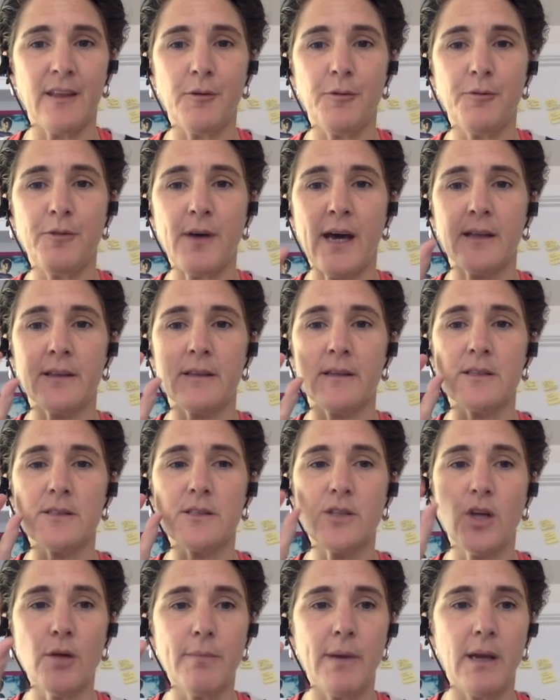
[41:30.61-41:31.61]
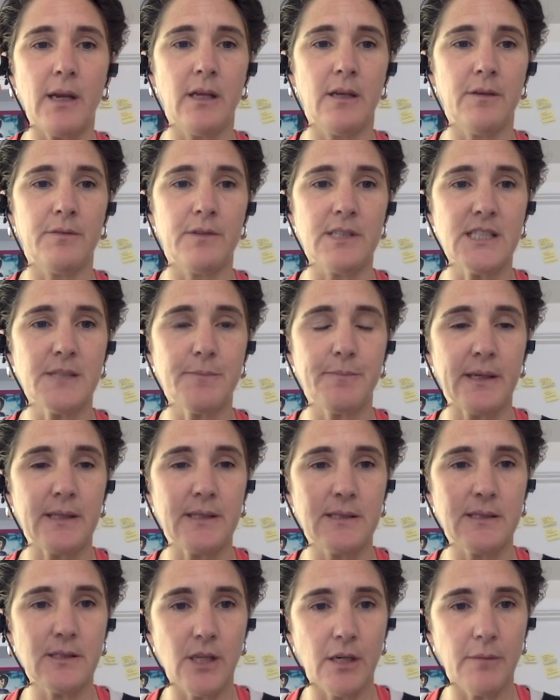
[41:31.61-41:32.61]
And the fact that so many of us
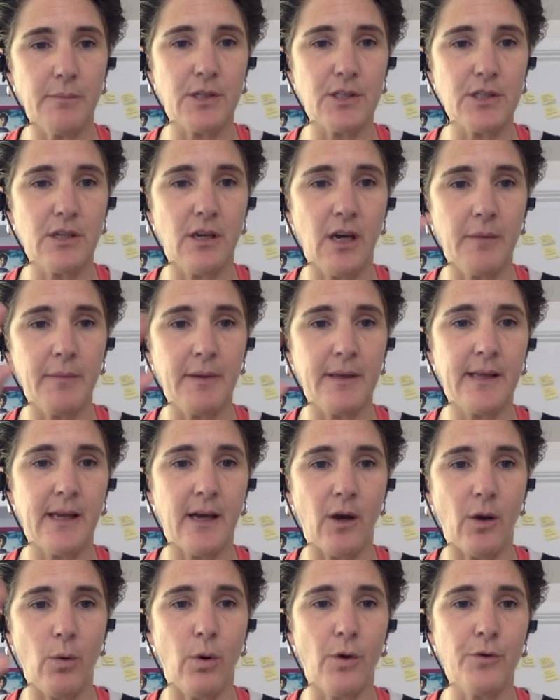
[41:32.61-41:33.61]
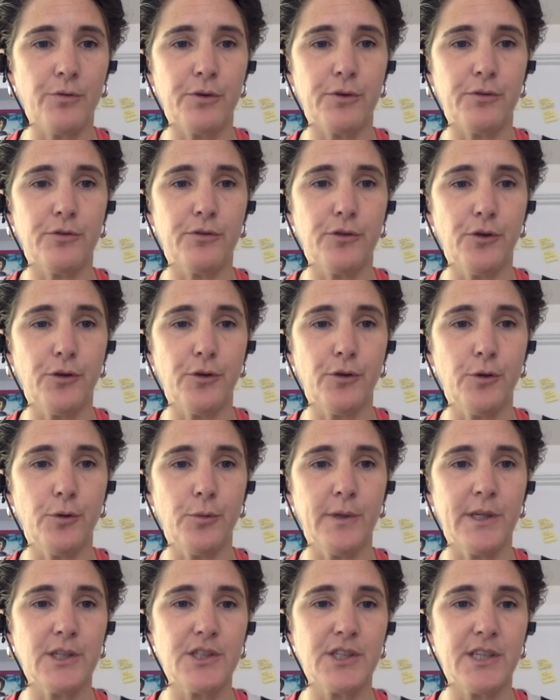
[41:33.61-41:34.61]
spend so much time in that quadrant
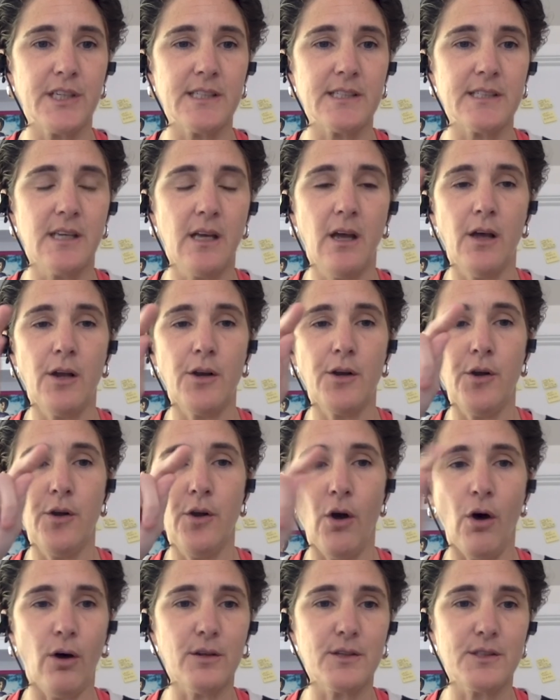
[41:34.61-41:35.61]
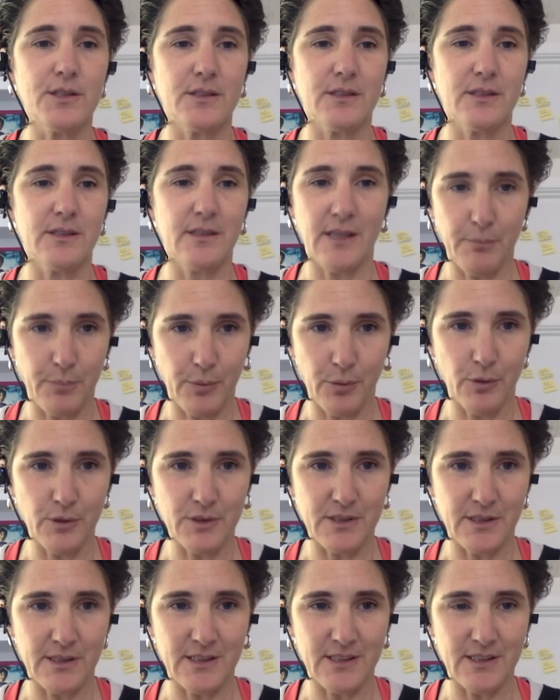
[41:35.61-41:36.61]
two, which is not
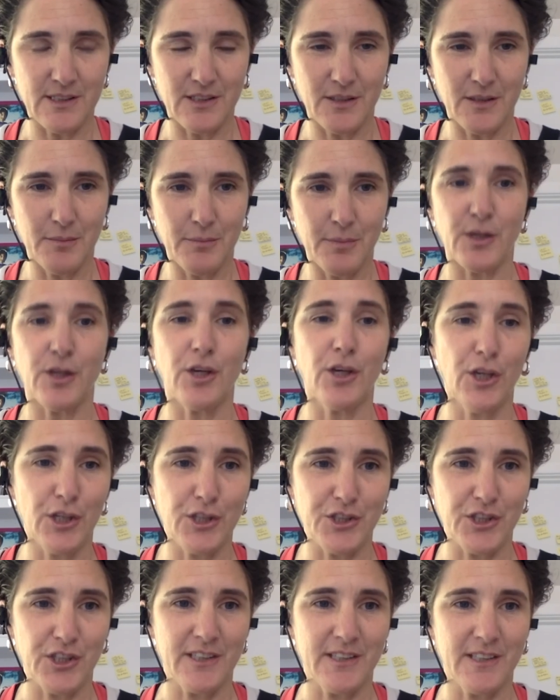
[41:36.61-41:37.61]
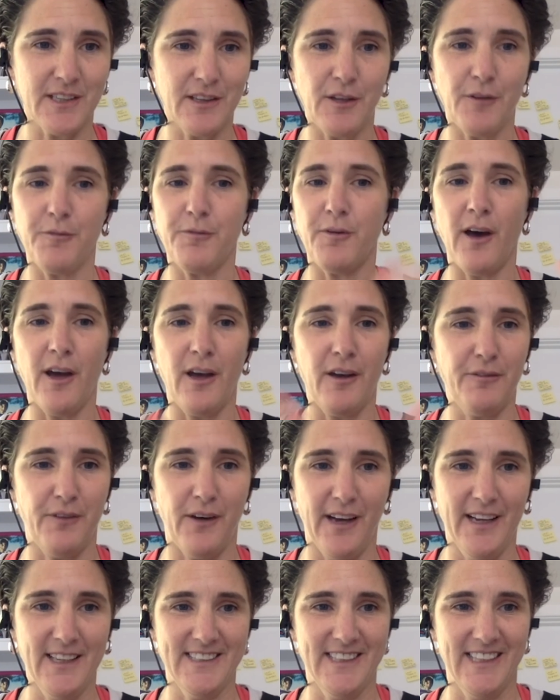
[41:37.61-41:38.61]
important but urgent, the
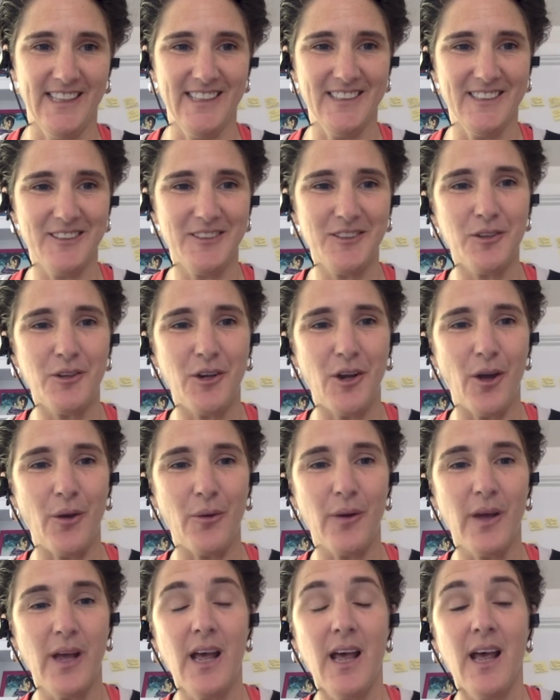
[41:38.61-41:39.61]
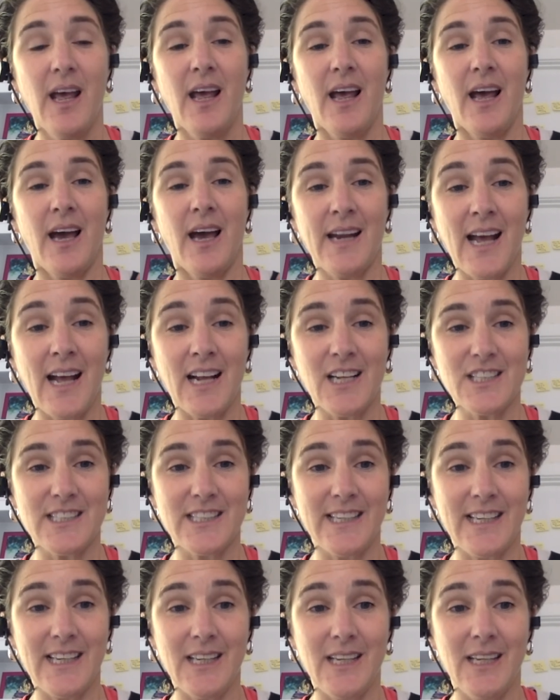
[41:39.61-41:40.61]
firefighting, you know. Yeah. And
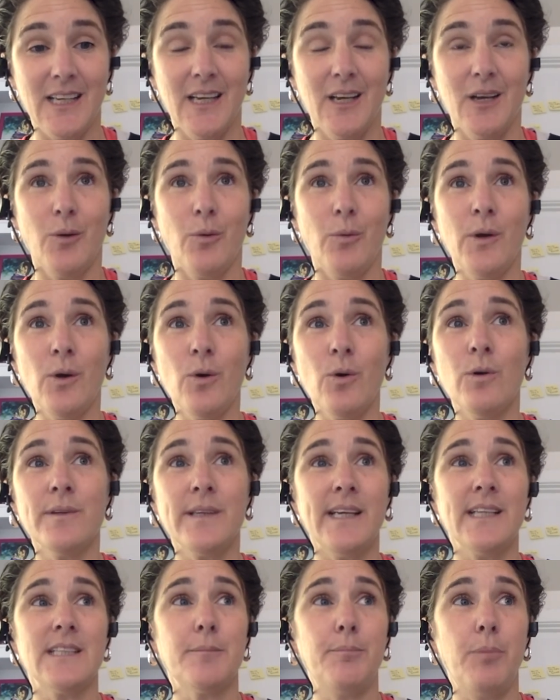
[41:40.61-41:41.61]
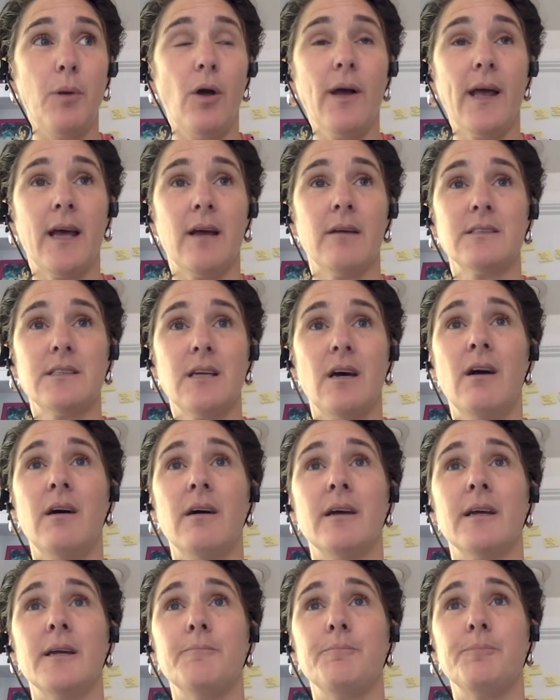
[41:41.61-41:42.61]
actually, we all need to block out
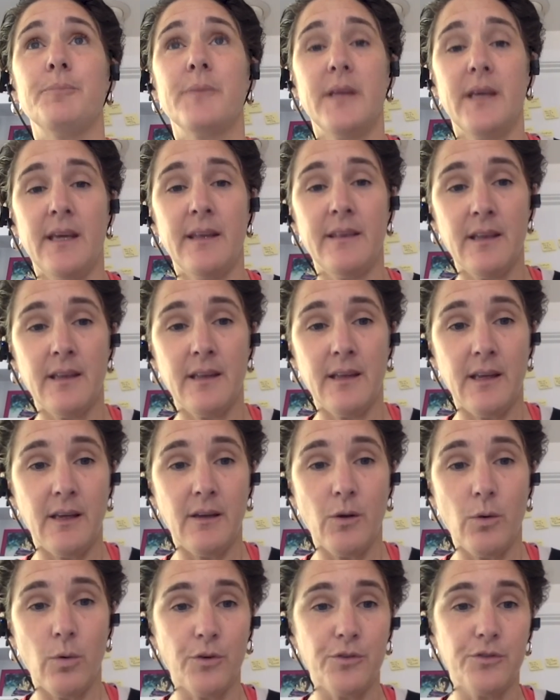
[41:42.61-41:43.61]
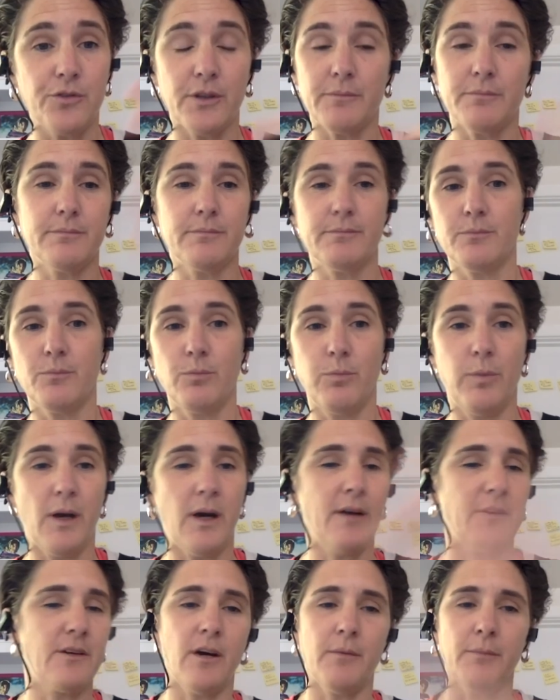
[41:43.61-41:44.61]
time in the quadrant.
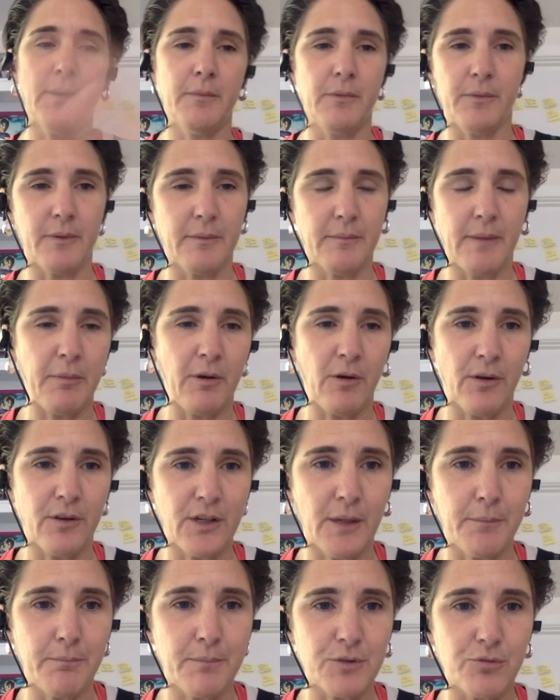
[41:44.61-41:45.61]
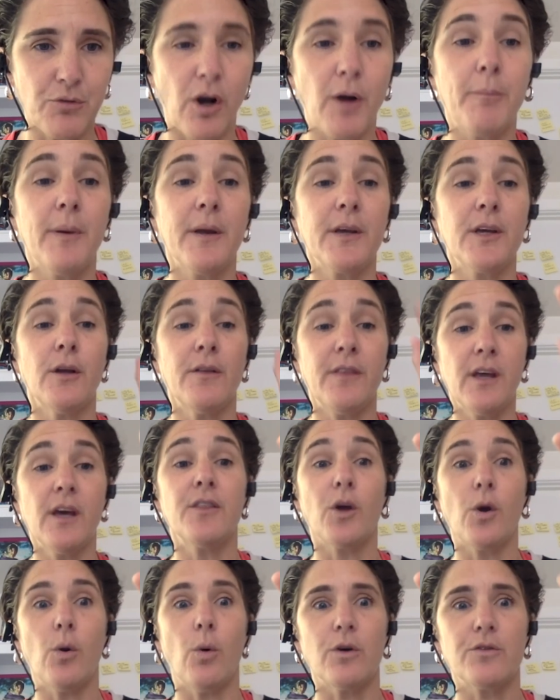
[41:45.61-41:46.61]
I can't remember, maybe I got the numbers wrong, but you know,
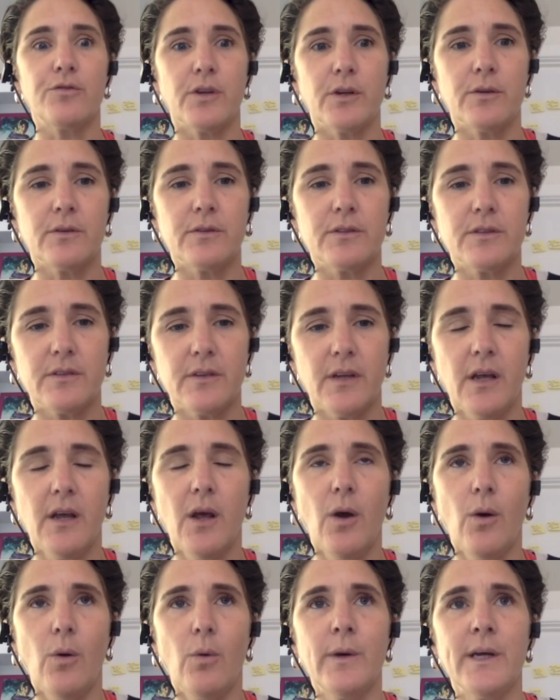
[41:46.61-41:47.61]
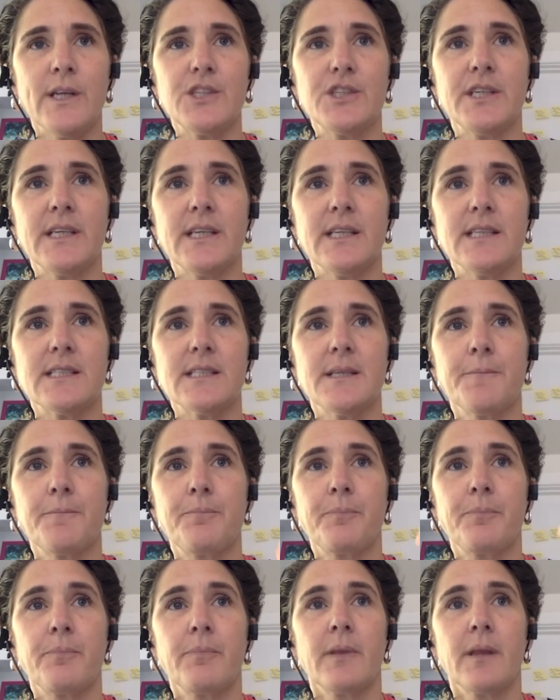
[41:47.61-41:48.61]
the other quadrant which is
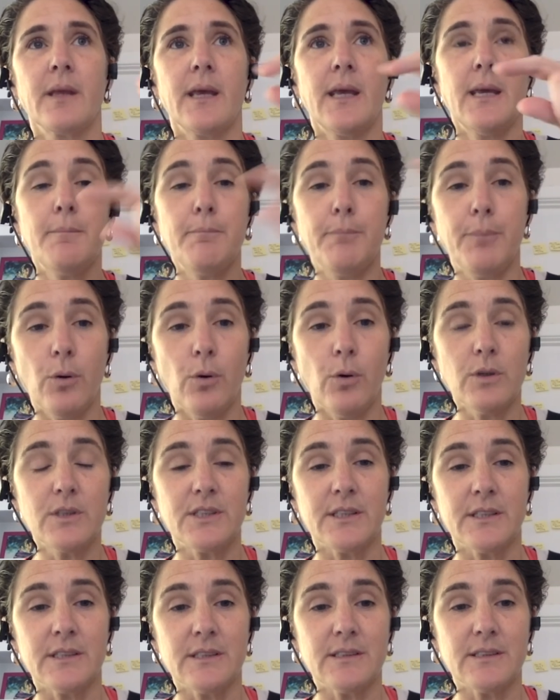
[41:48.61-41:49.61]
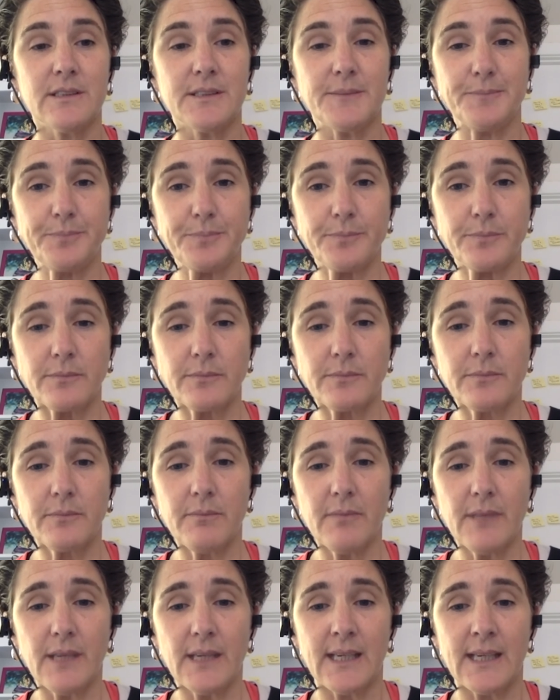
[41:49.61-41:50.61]
important
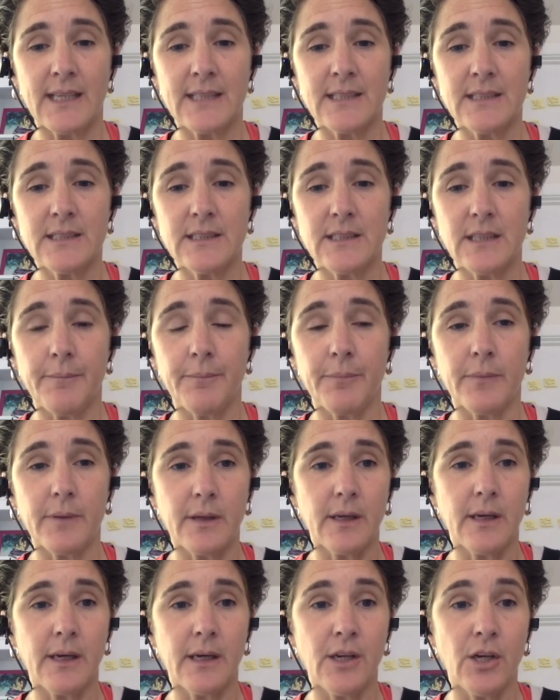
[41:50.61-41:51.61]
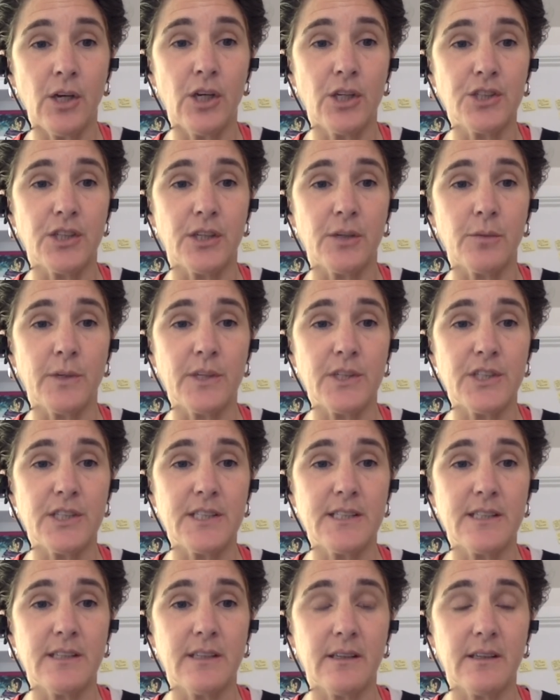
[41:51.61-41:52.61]
and um, and urgent,
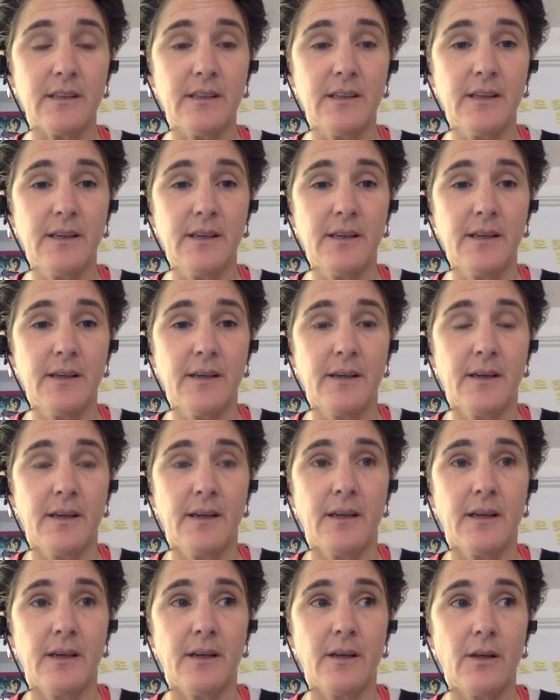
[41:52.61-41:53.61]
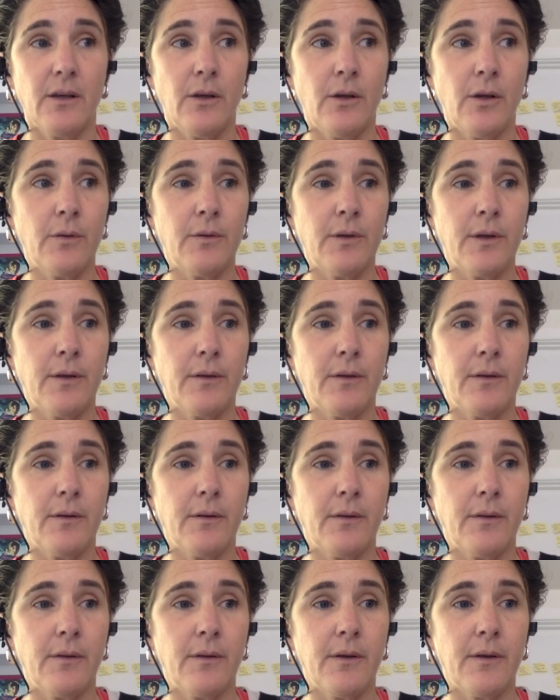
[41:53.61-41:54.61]
which is the you know the
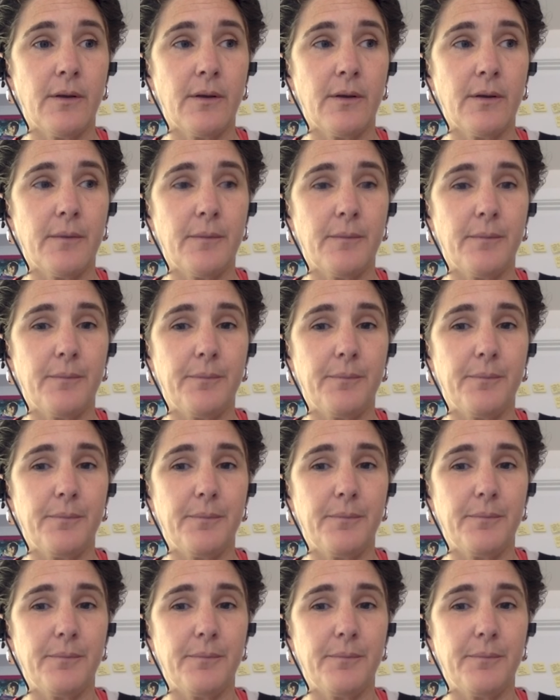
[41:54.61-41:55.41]
not the, urgent,